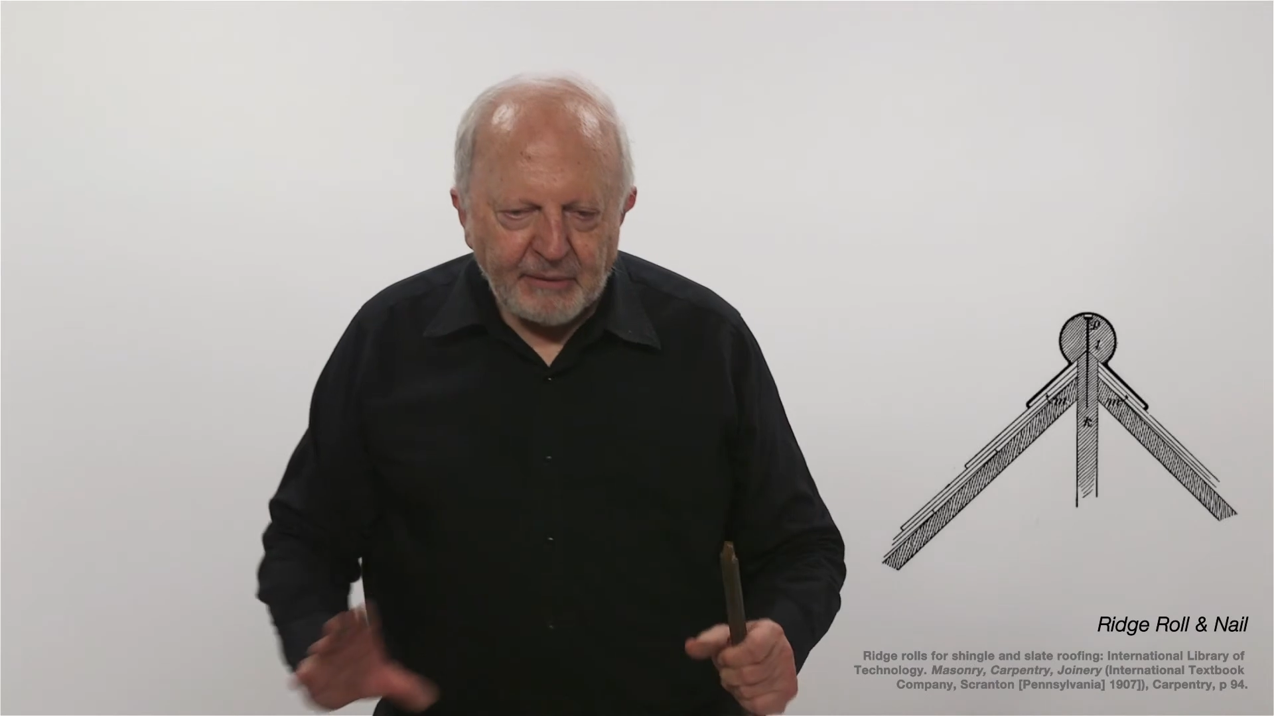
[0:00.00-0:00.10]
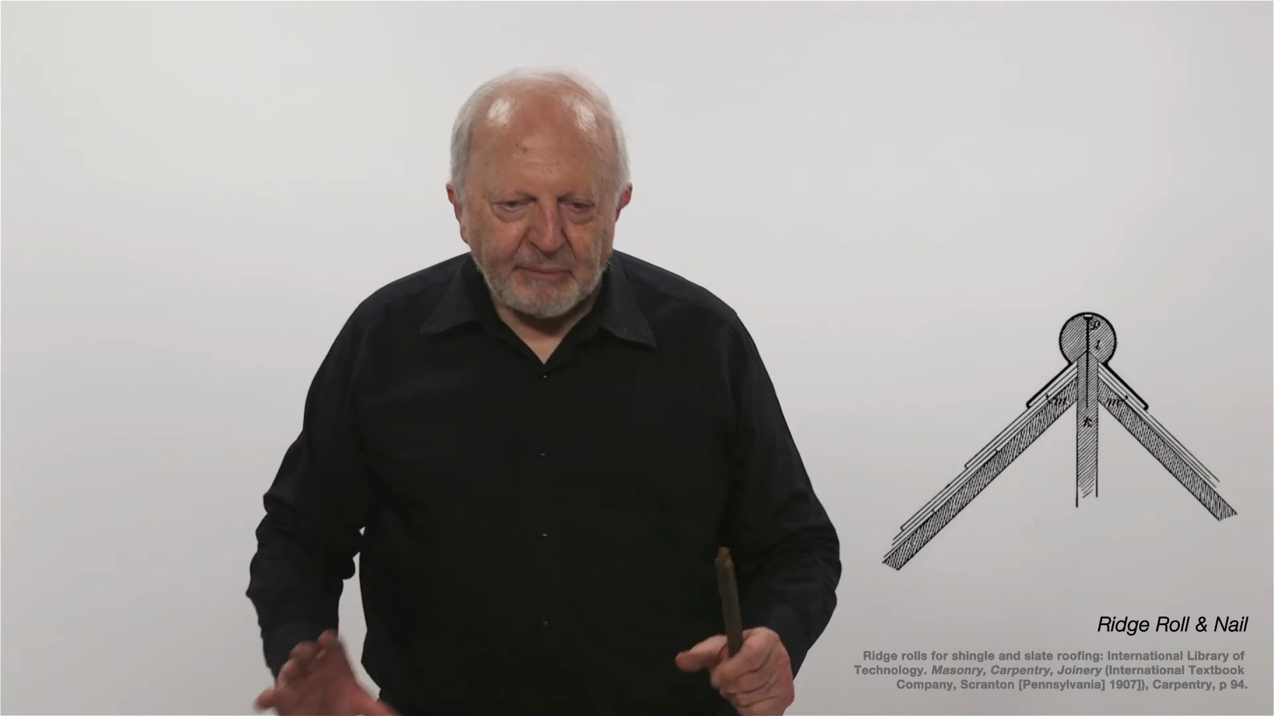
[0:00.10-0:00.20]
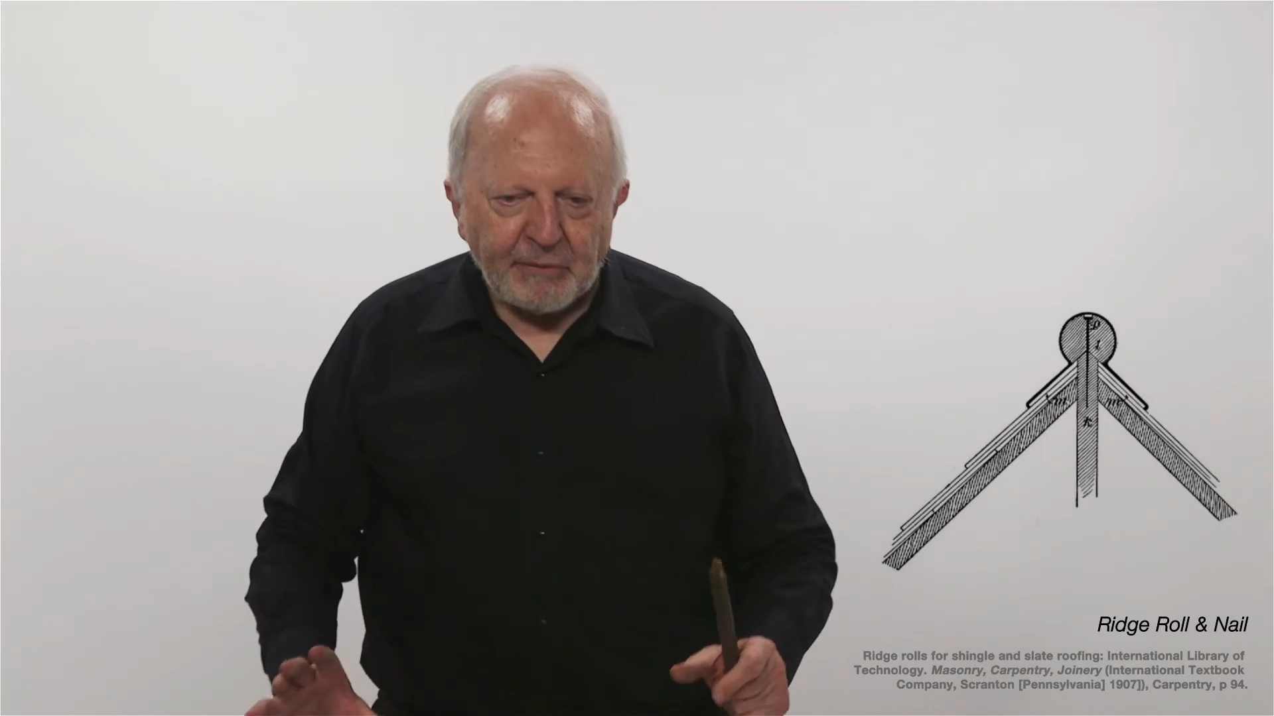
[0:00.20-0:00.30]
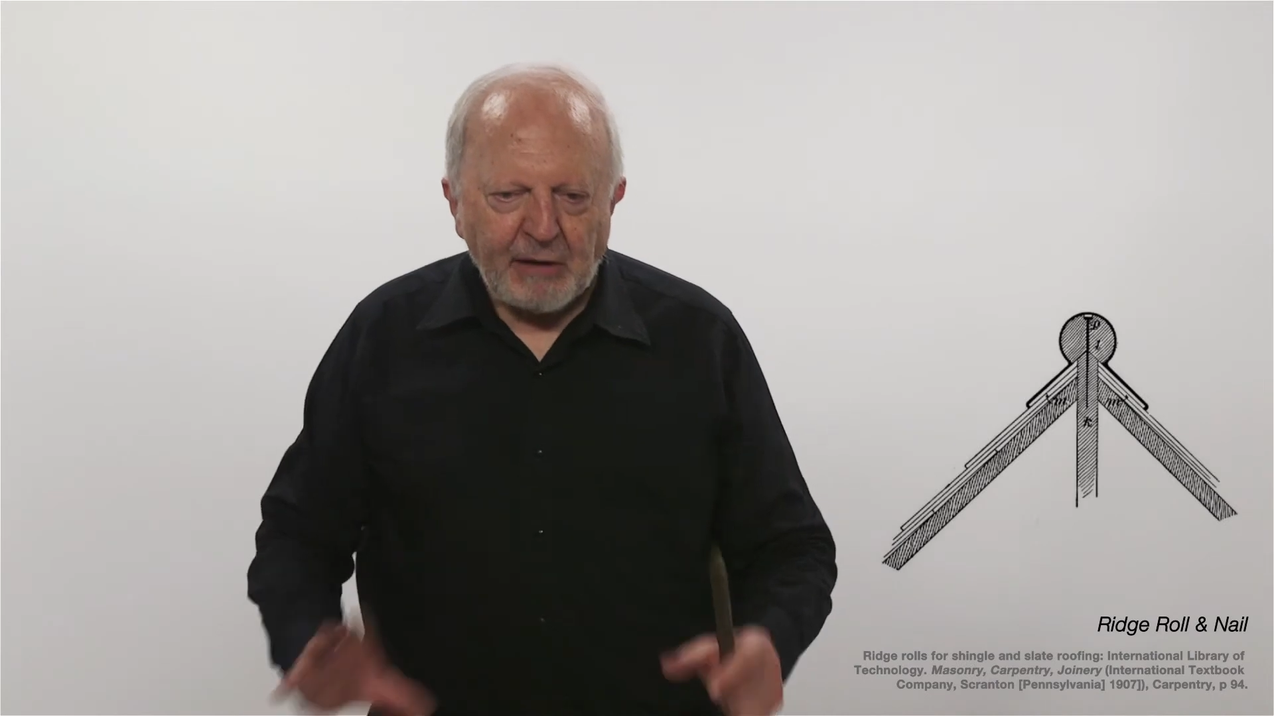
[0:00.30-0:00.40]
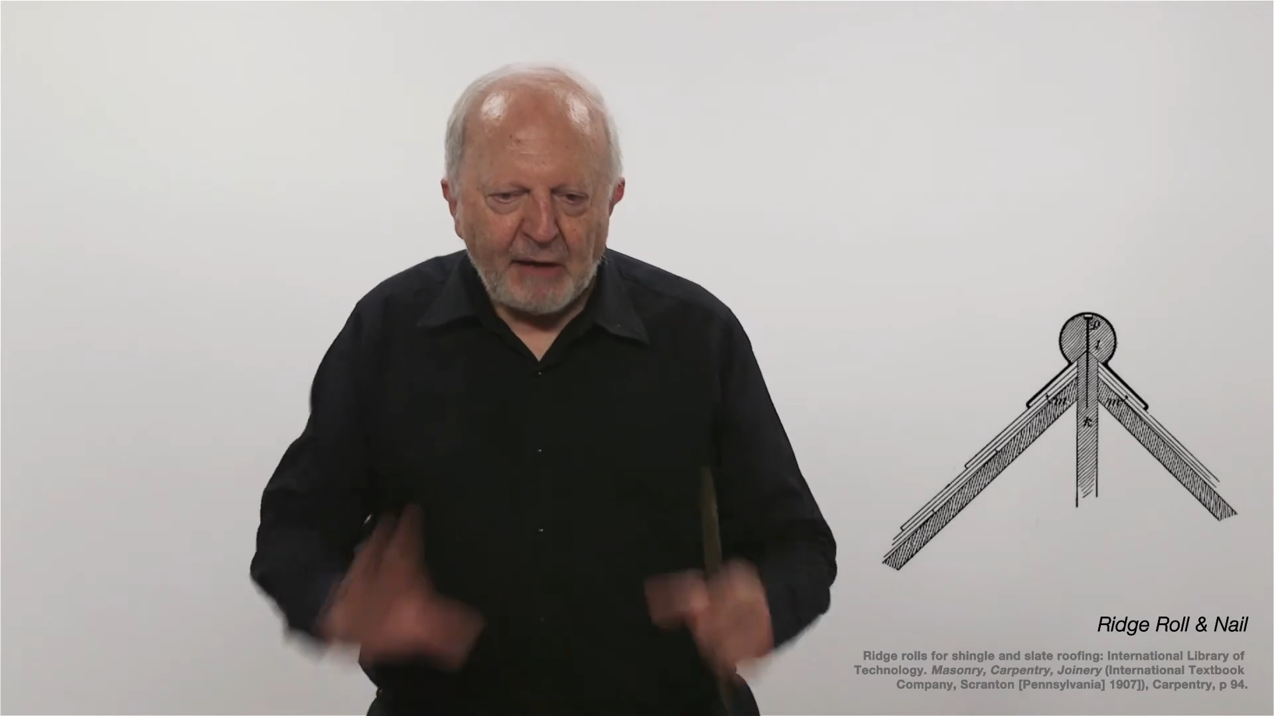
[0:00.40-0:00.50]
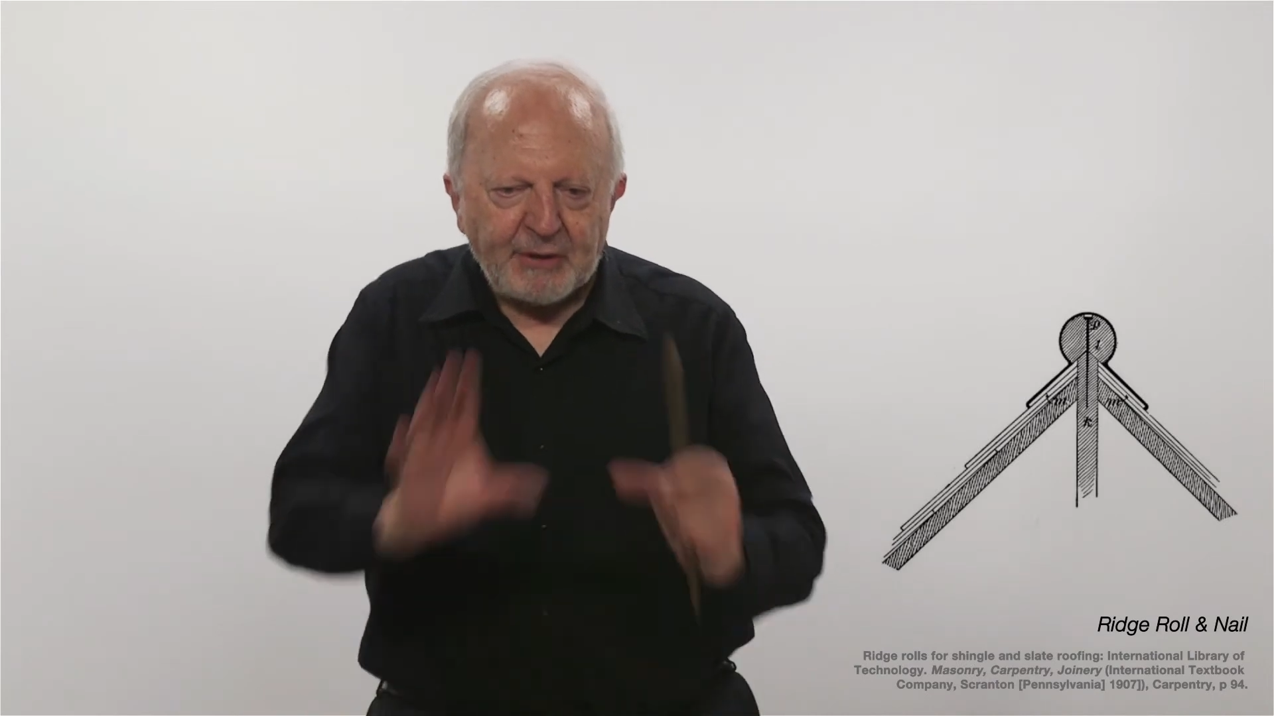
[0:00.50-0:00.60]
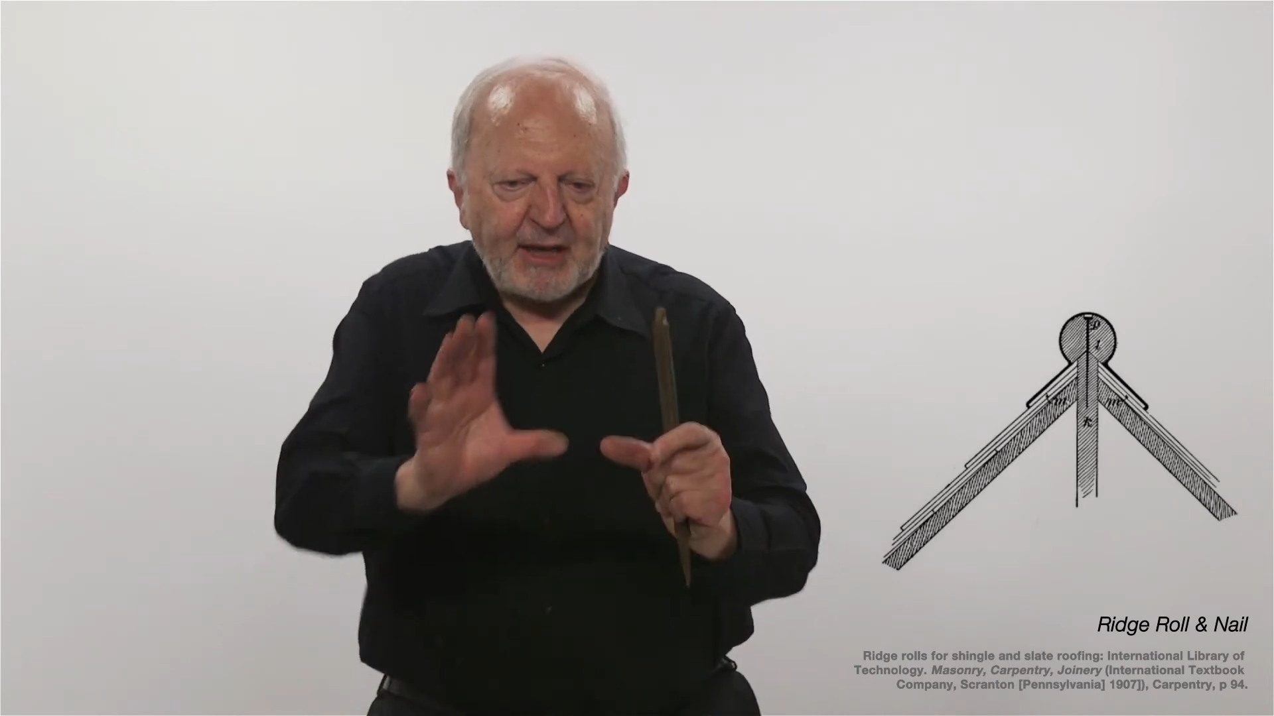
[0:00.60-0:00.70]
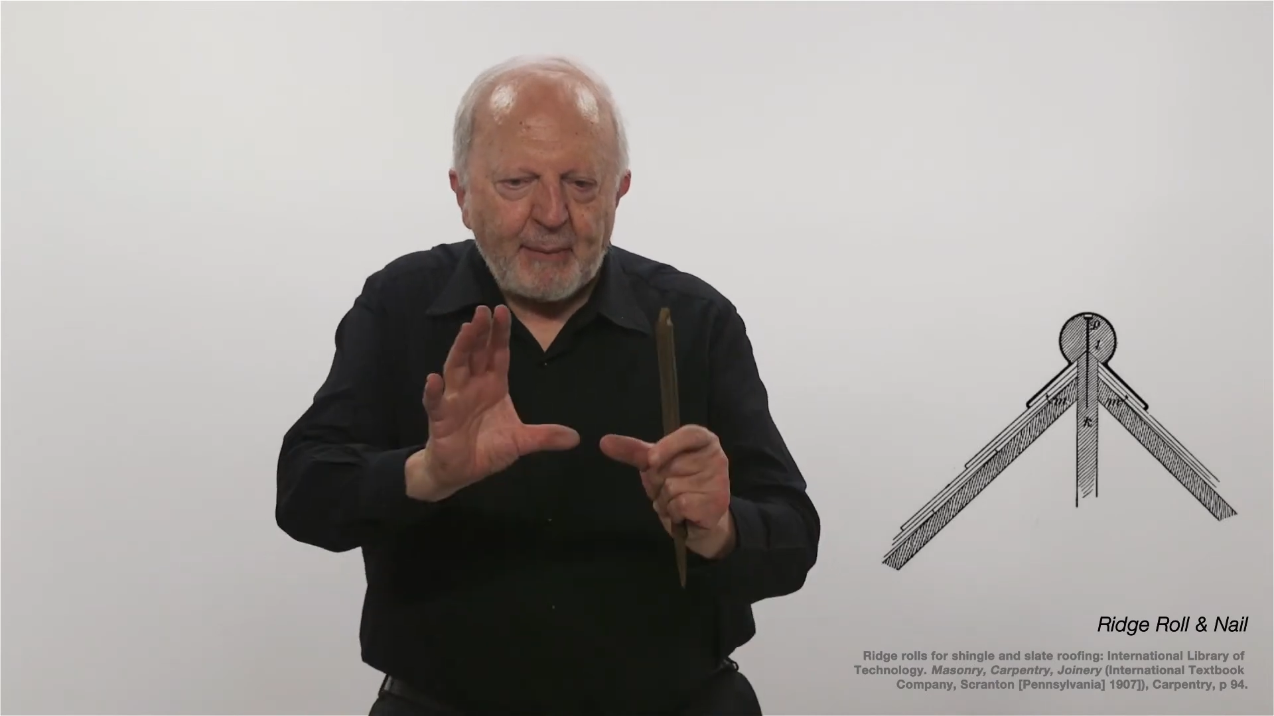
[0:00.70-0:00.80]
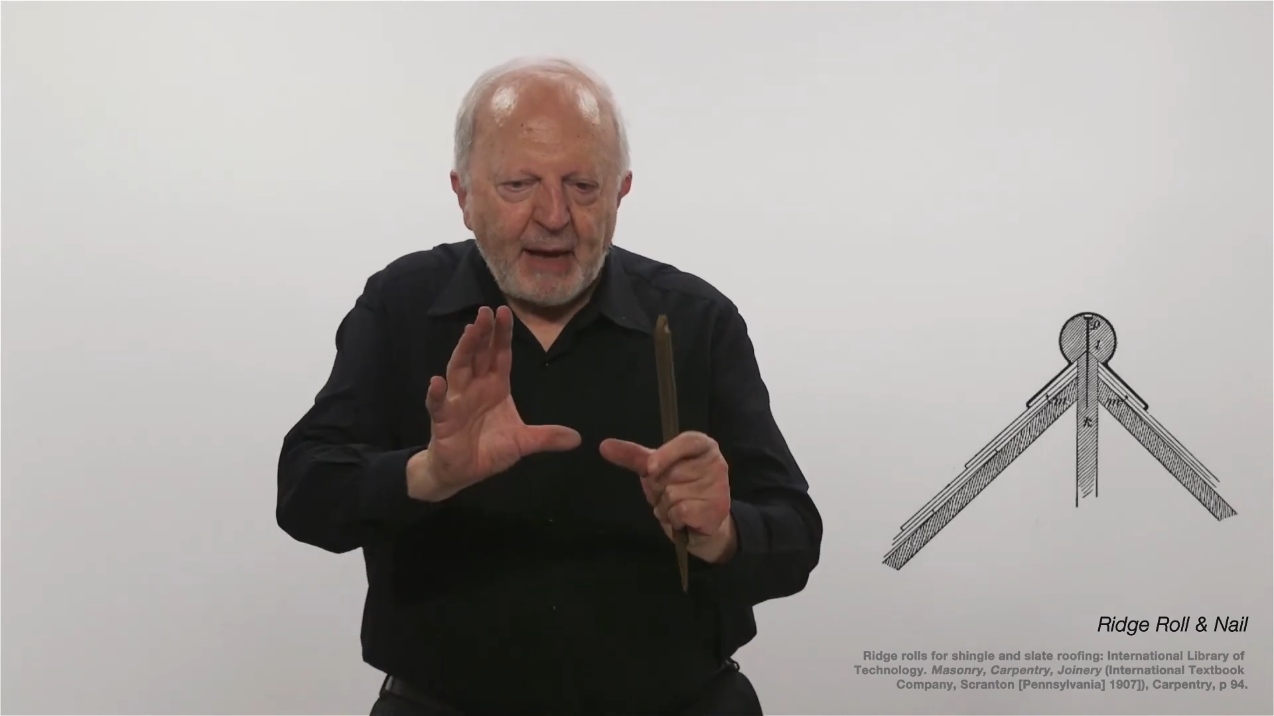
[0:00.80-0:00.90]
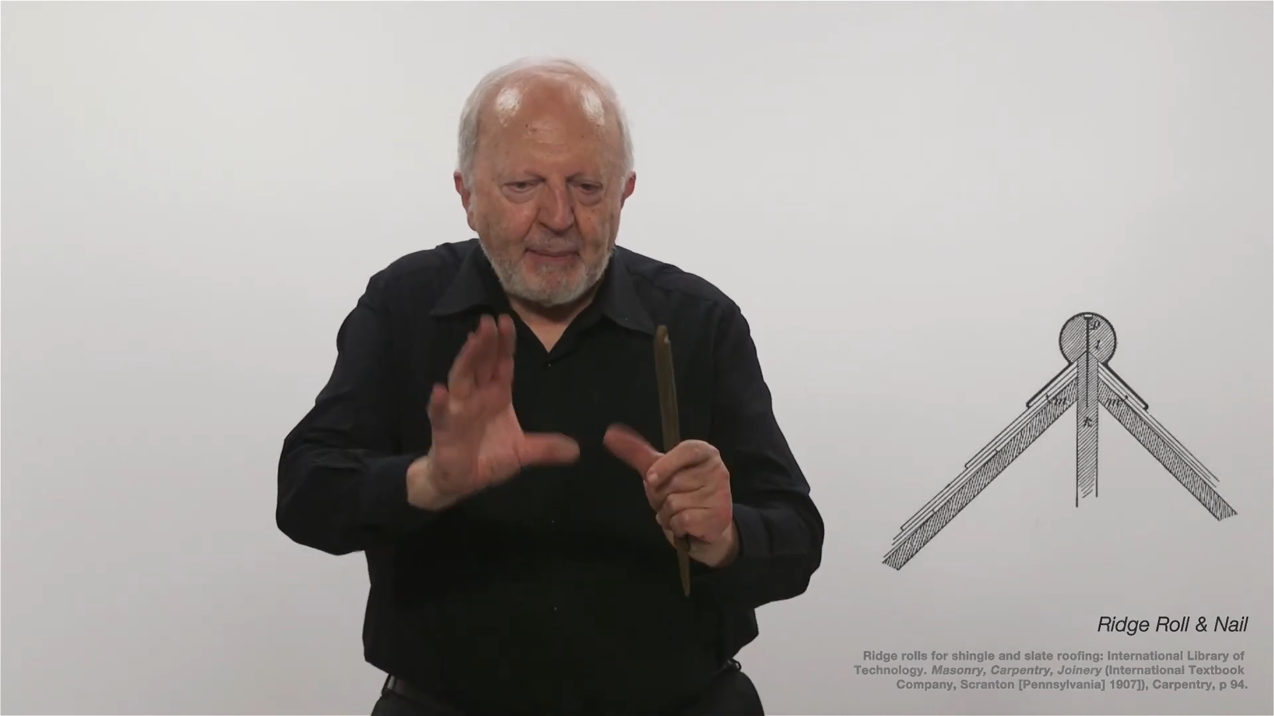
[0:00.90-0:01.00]
the rafters
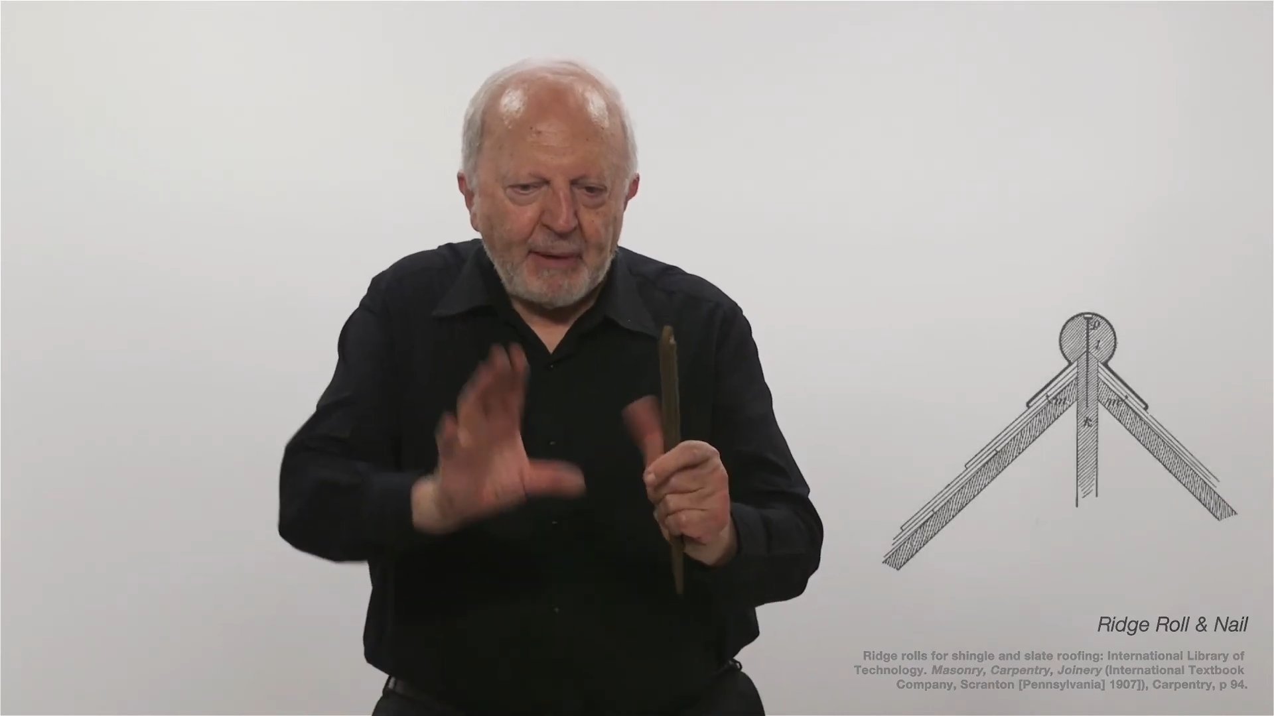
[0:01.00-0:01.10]
coming up,